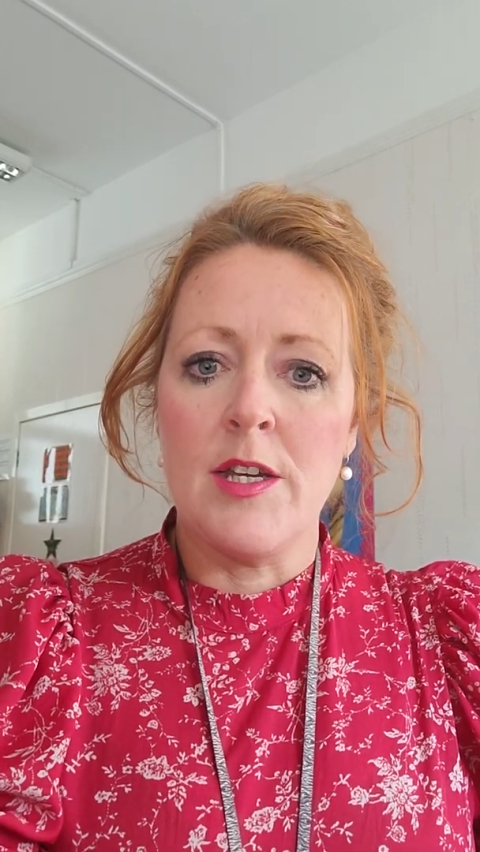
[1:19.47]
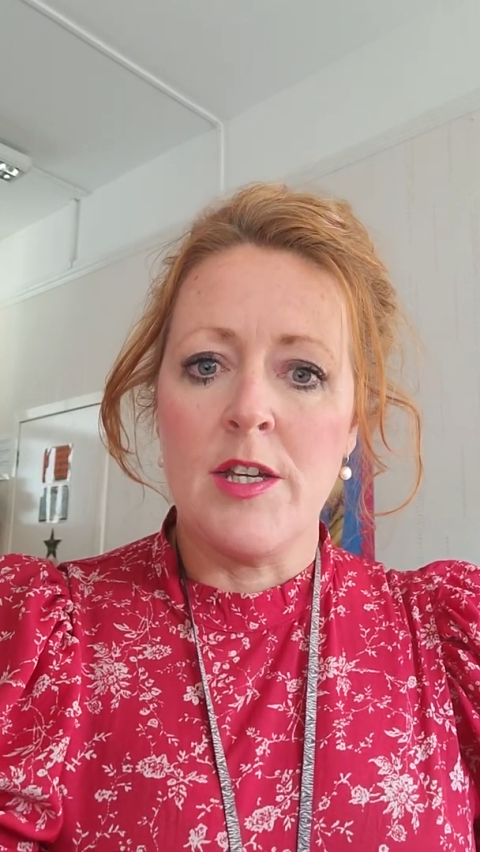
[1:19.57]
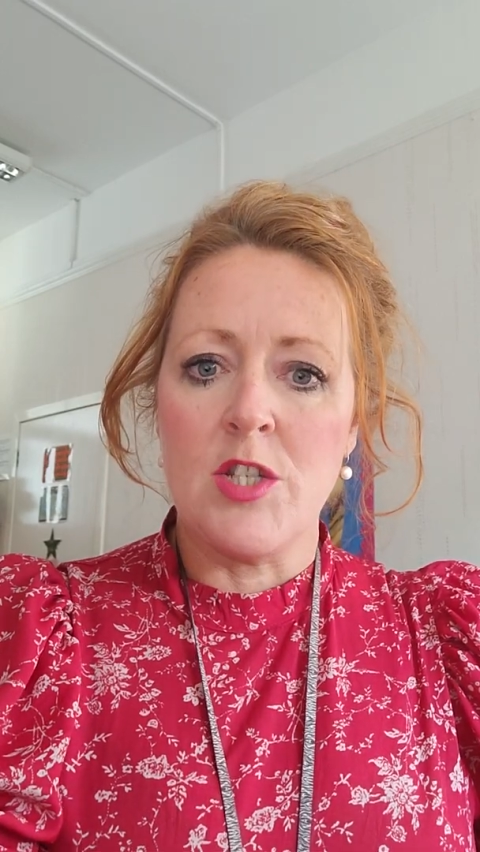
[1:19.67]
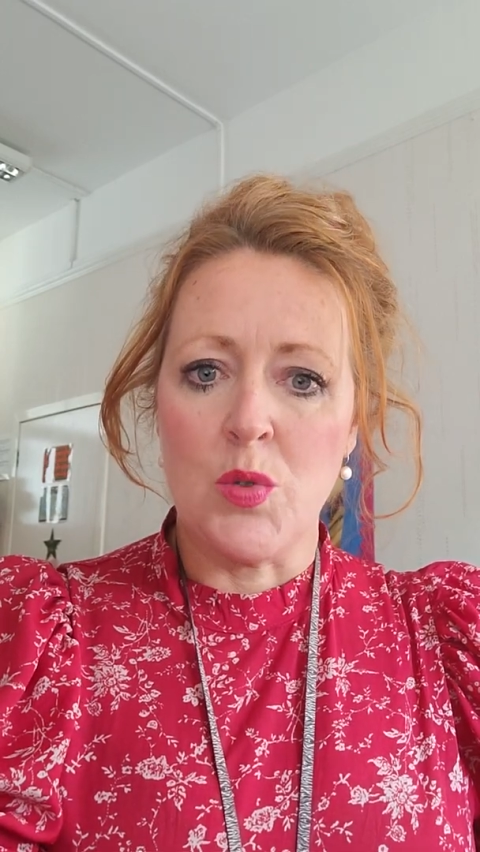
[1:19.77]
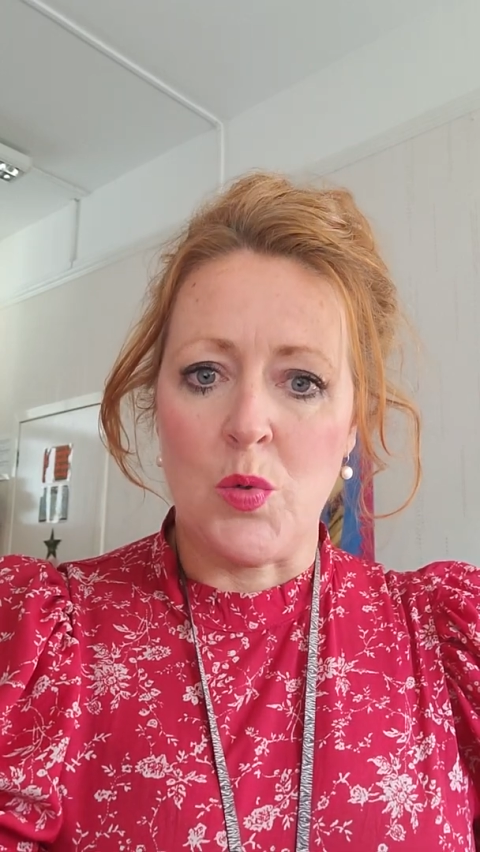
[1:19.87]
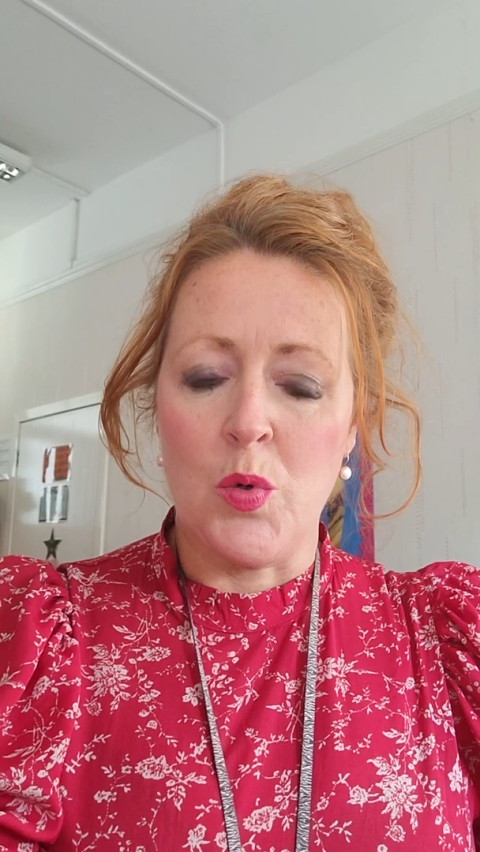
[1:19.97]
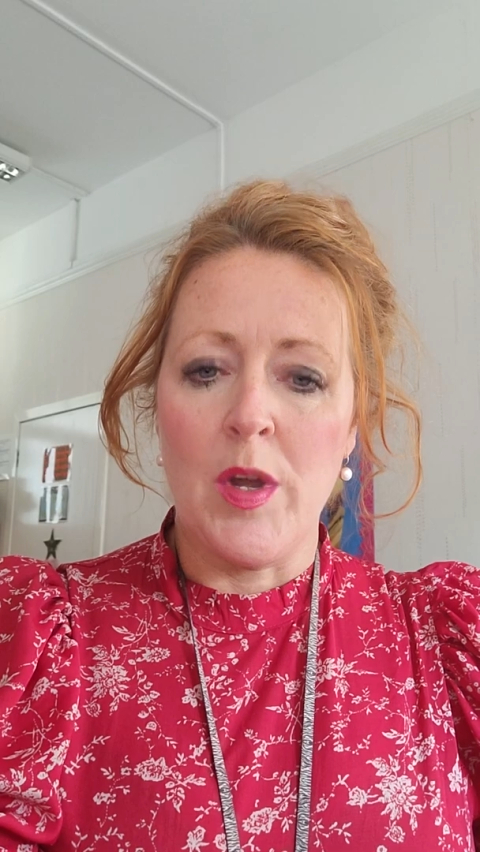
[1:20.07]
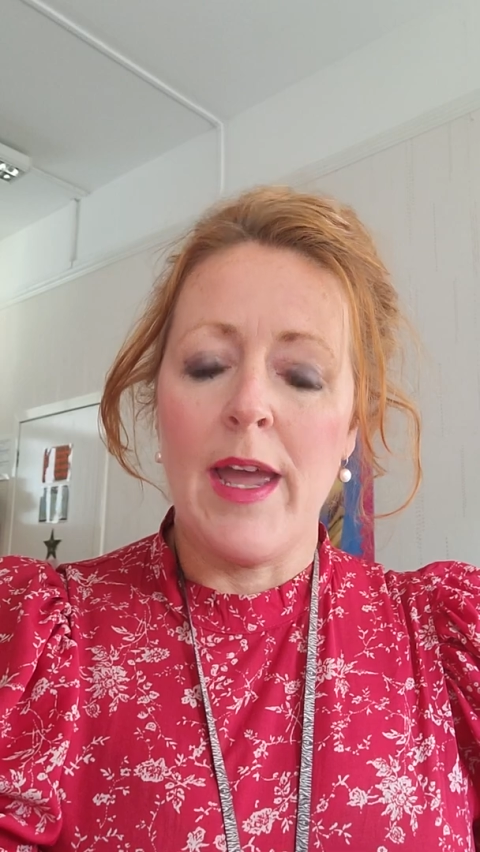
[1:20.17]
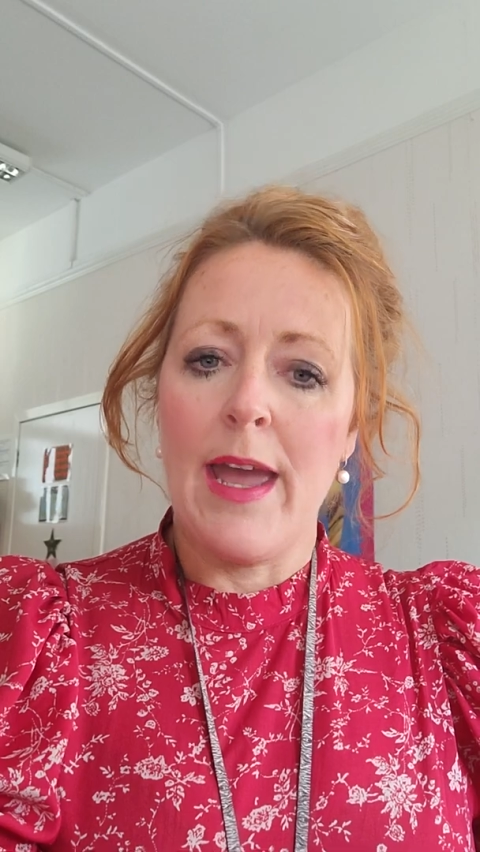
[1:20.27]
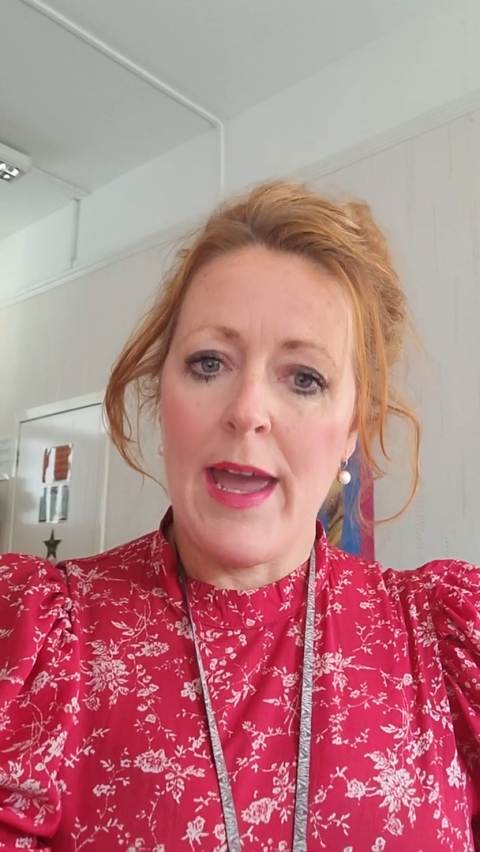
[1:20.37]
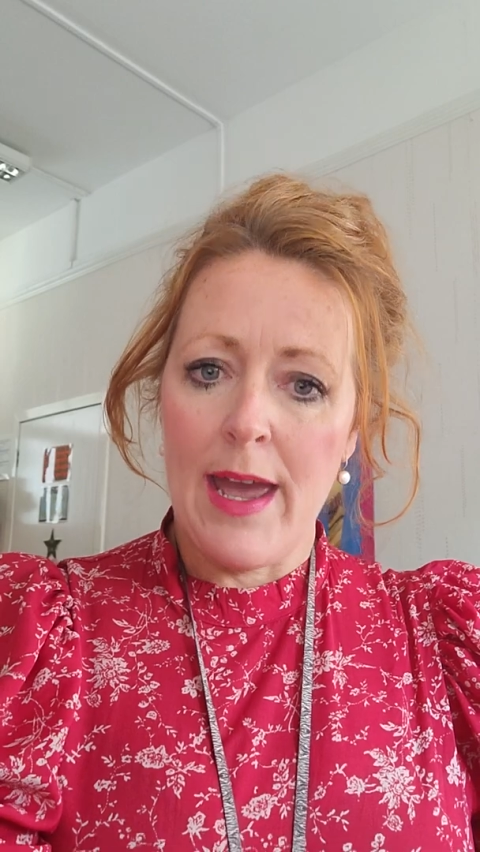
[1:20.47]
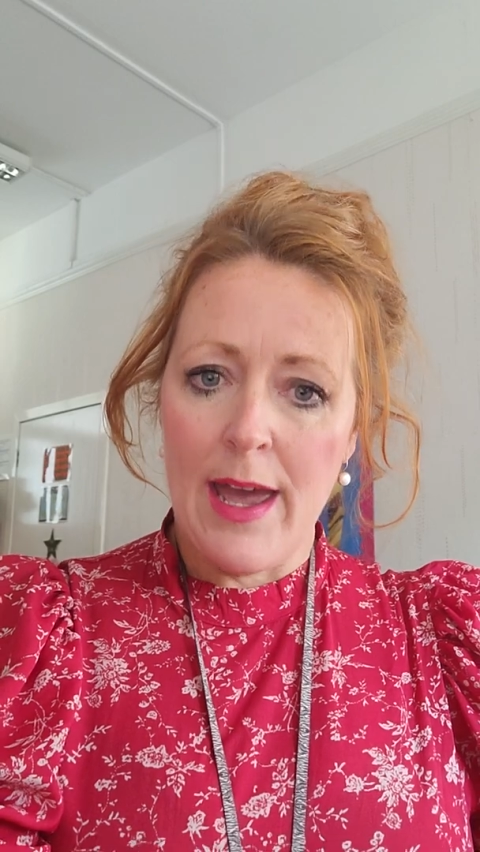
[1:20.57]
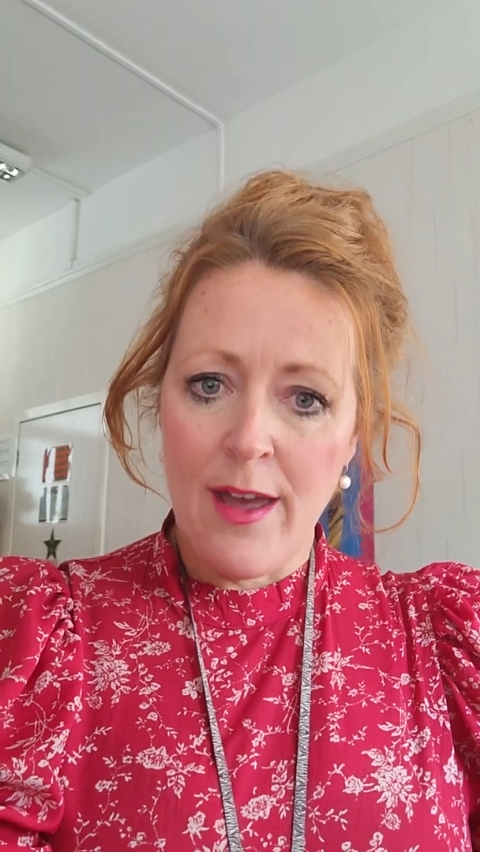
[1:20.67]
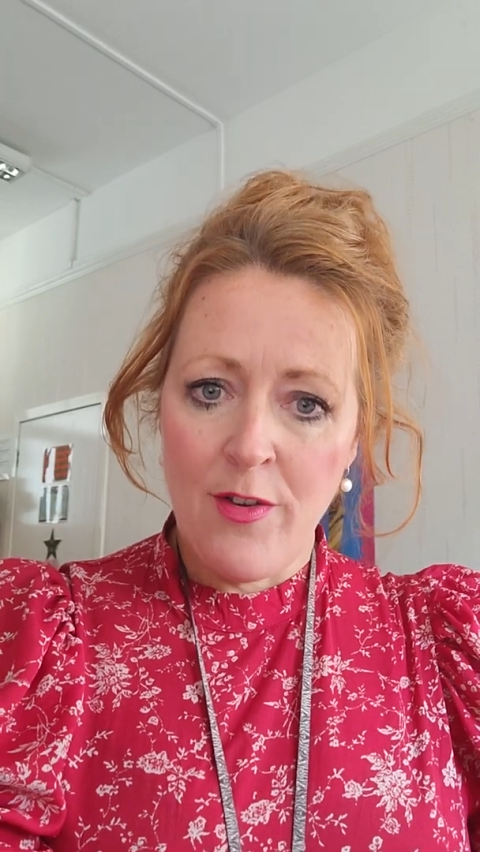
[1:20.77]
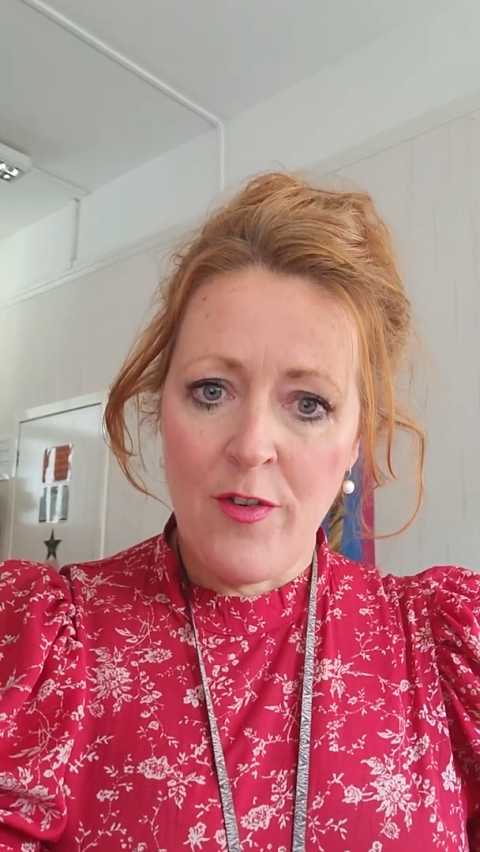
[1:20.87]
So,
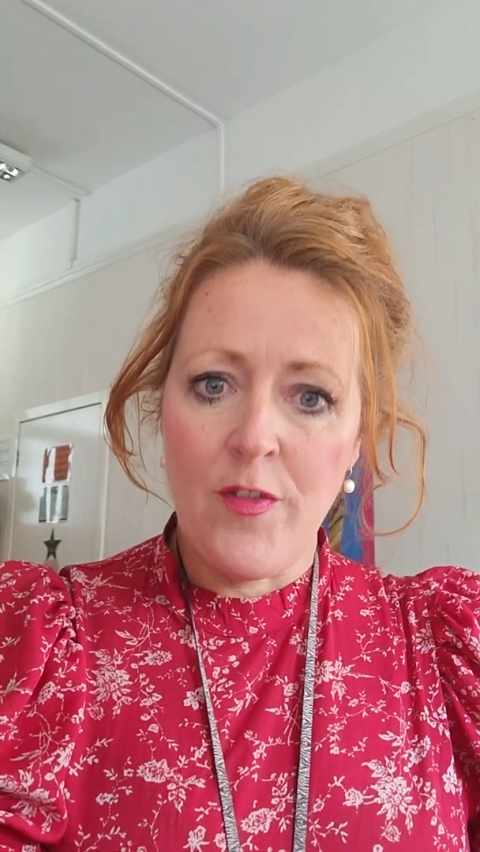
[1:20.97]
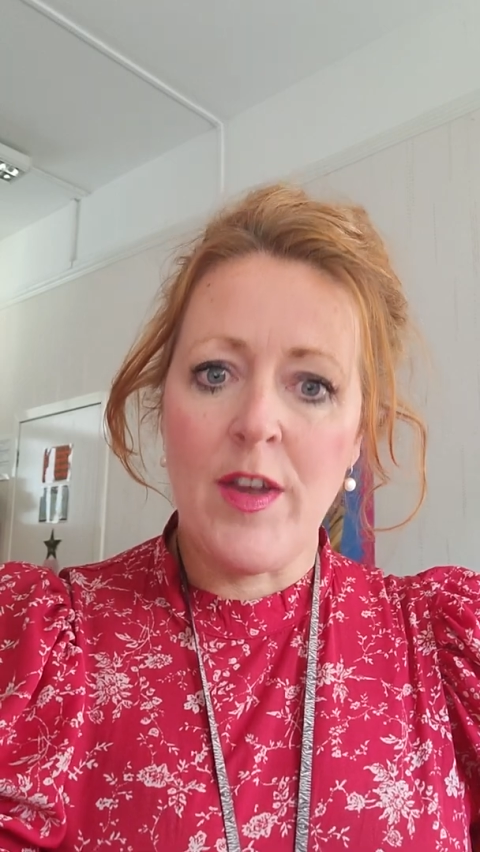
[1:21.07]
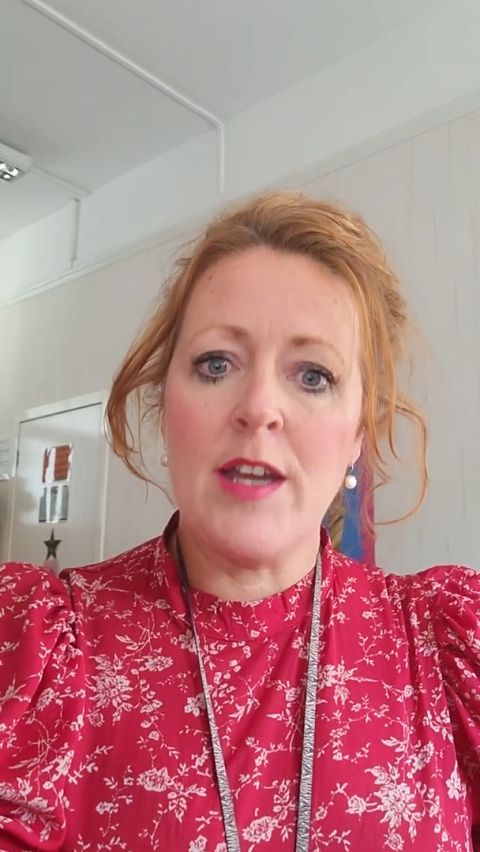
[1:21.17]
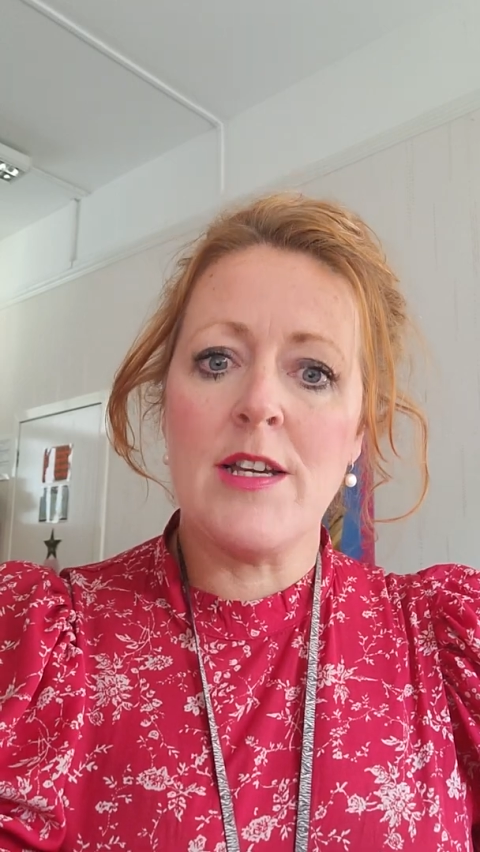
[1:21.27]
if